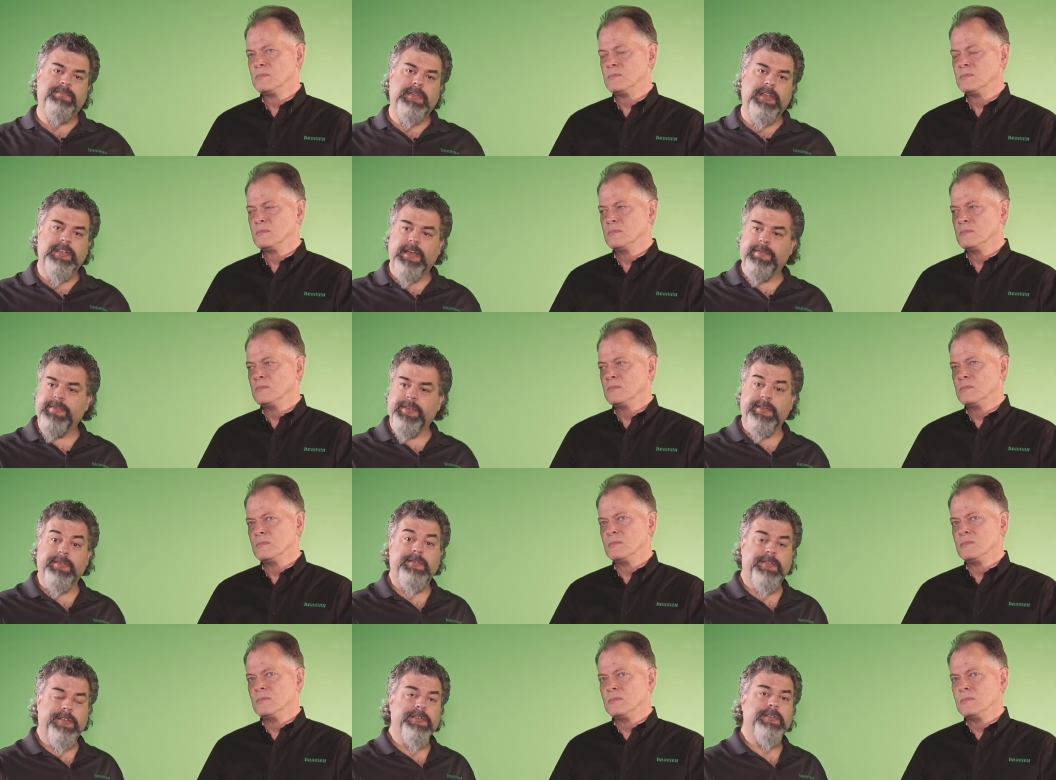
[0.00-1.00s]
Speaker 1: Then you have to
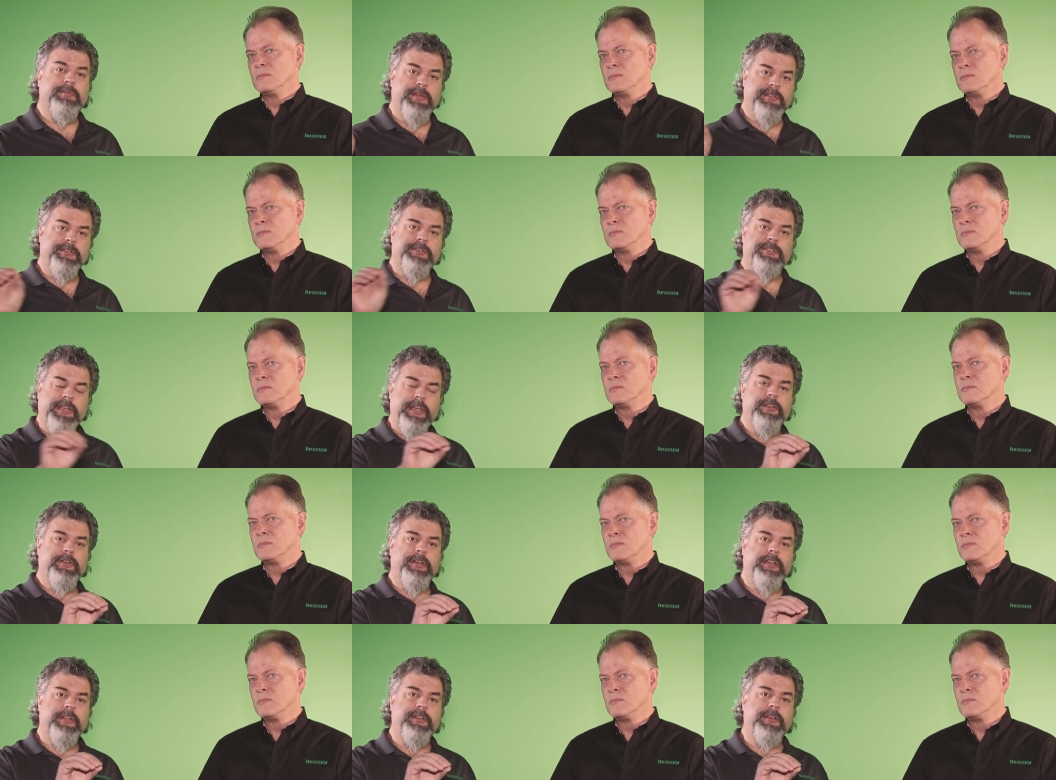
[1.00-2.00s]
do what you say you're
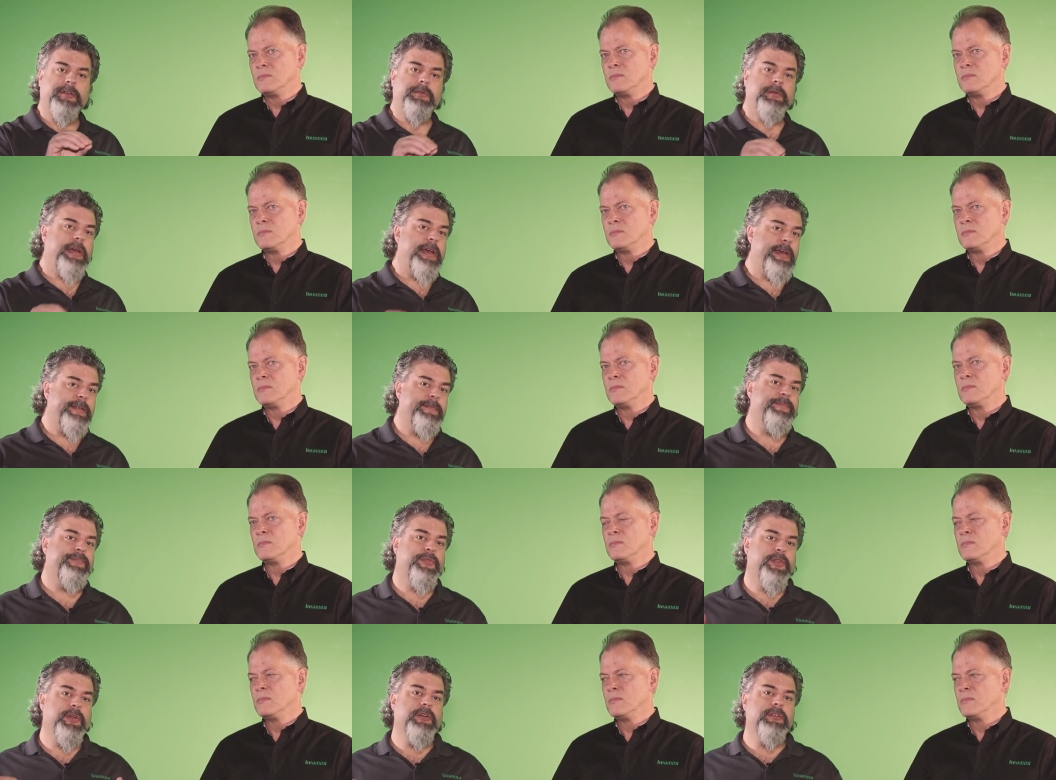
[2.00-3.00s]
going to do. And
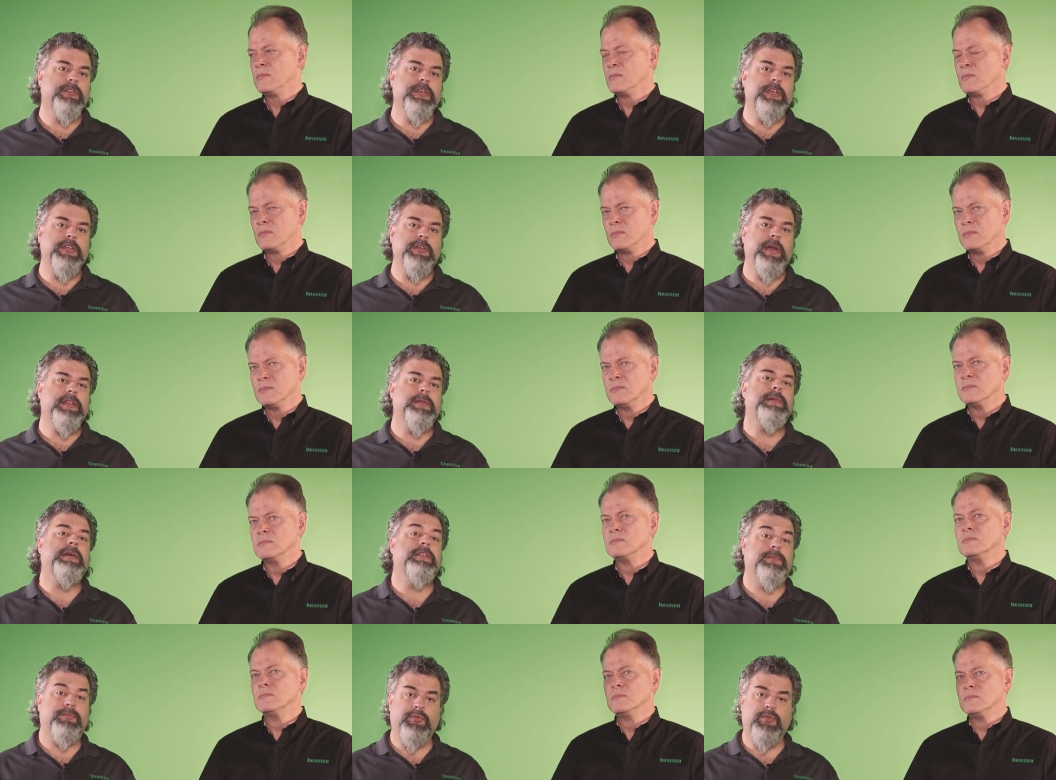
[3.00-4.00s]
thirdly, you have to be
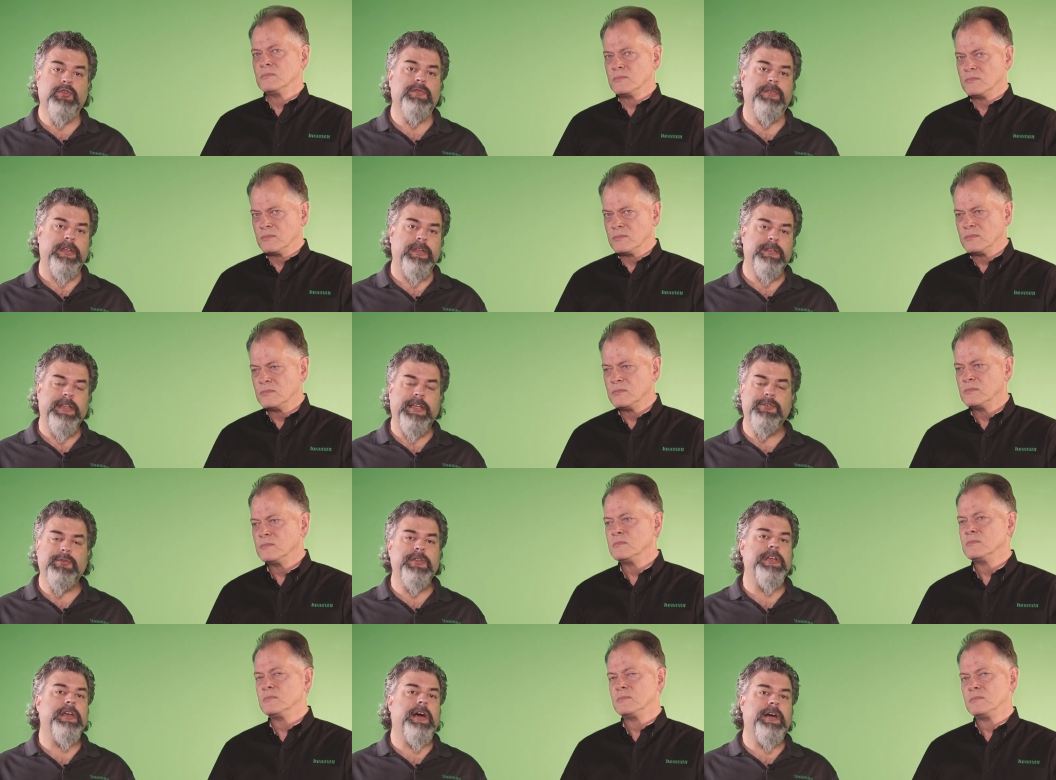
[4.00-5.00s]
able to prove it. That's
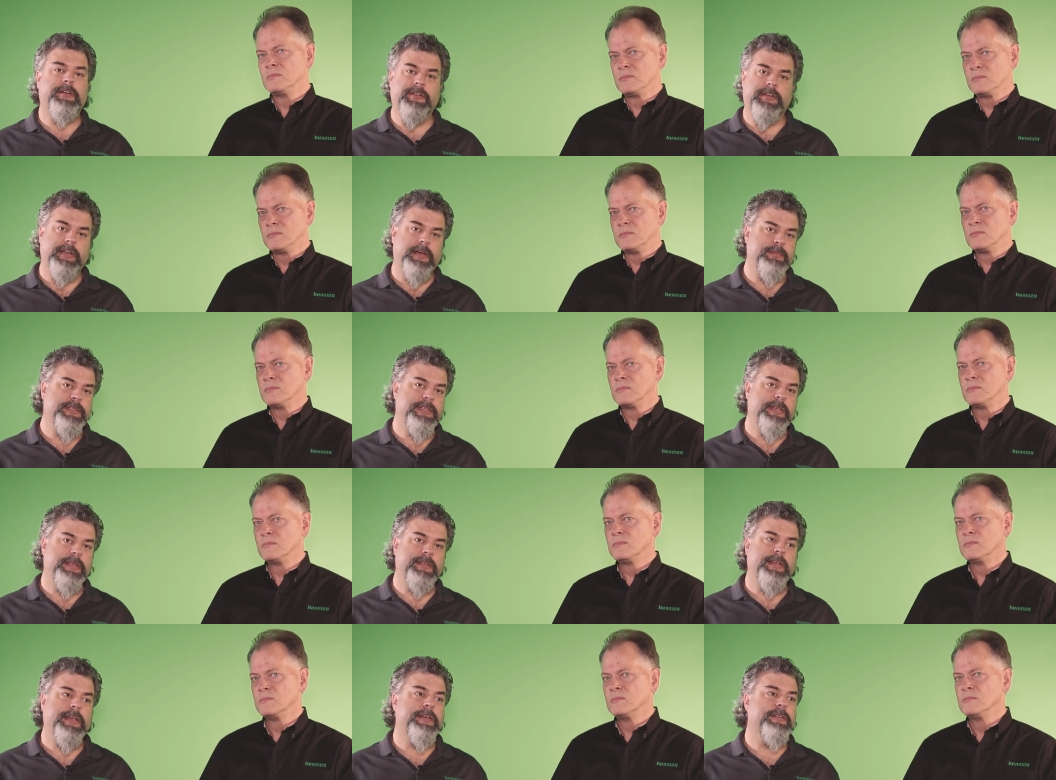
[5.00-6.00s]
where the auditor comes in
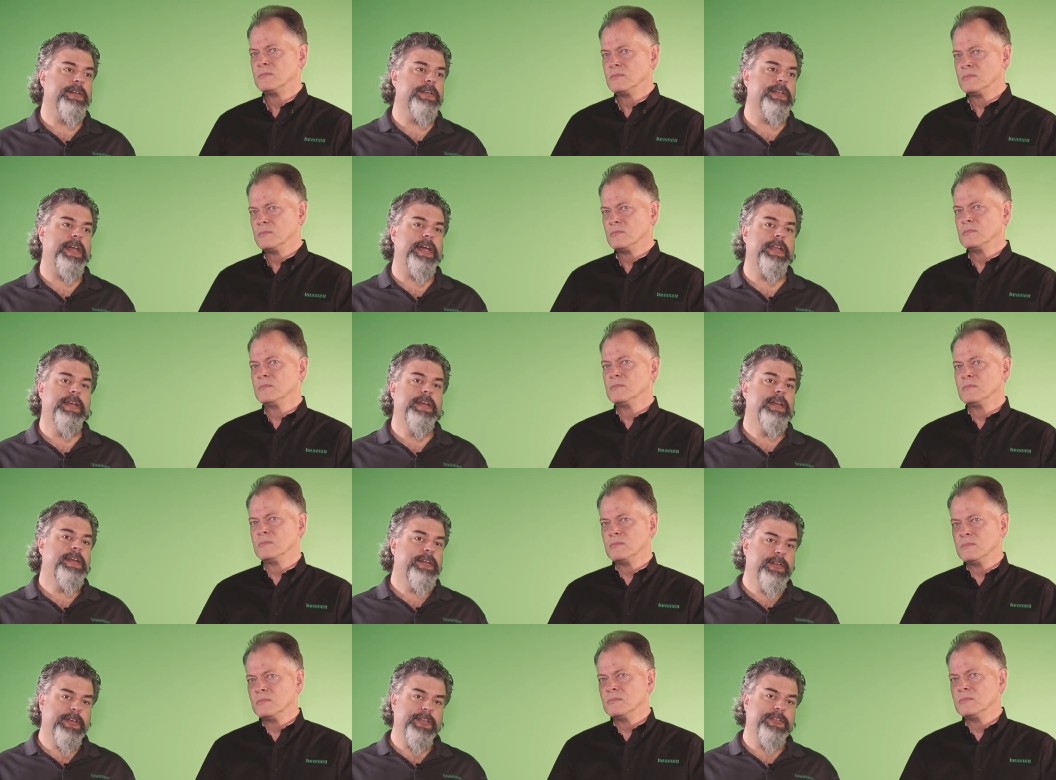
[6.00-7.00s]
and they look at,
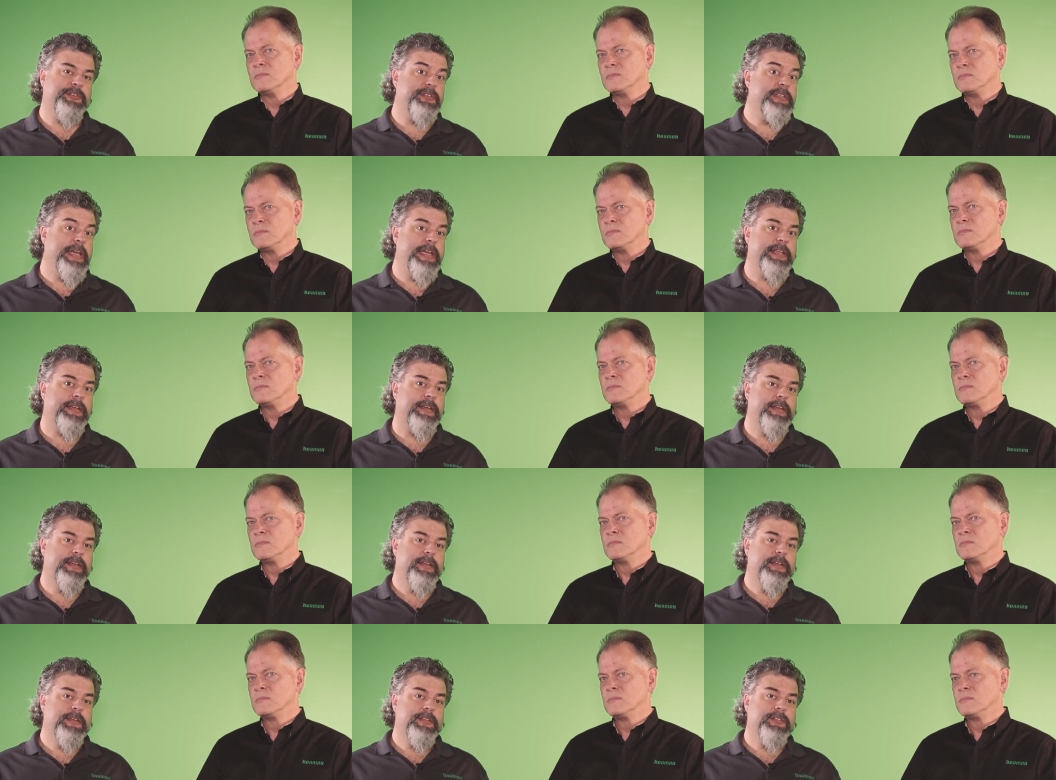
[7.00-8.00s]
look at your data.
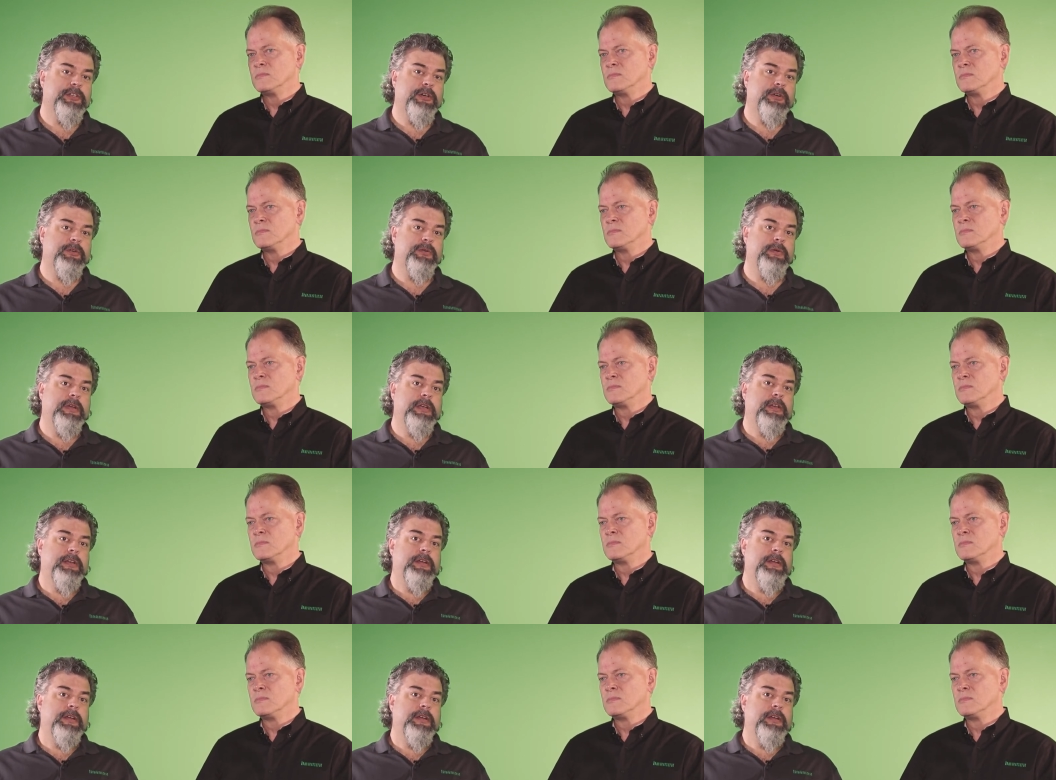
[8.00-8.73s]
So